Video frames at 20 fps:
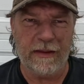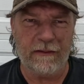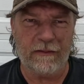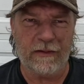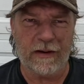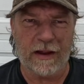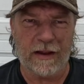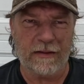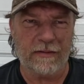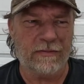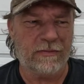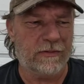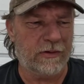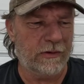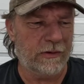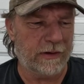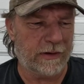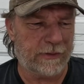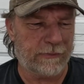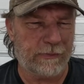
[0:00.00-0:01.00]
They're not
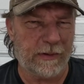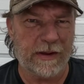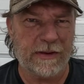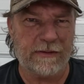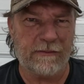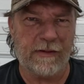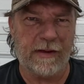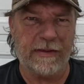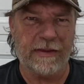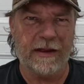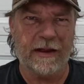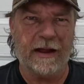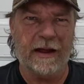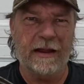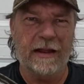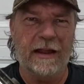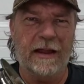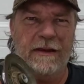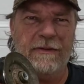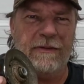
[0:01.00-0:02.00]
too expensive. I think I
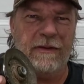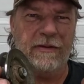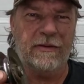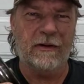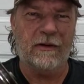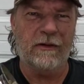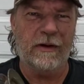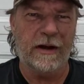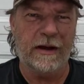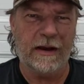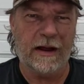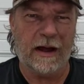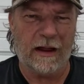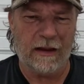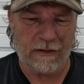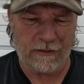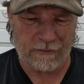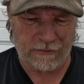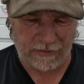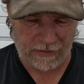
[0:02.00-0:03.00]
had less than
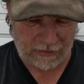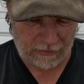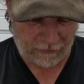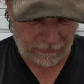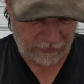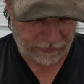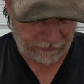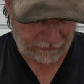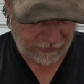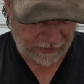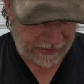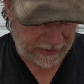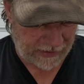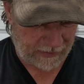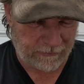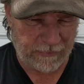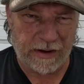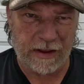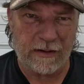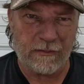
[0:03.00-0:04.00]
$30 in all three
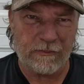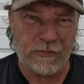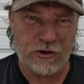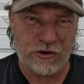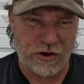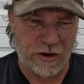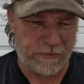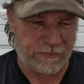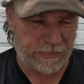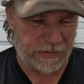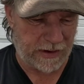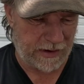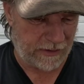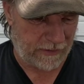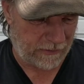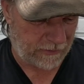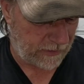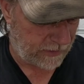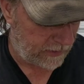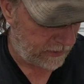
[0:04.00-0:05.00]
of them, get them shipped
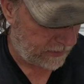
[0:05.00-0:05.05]
here.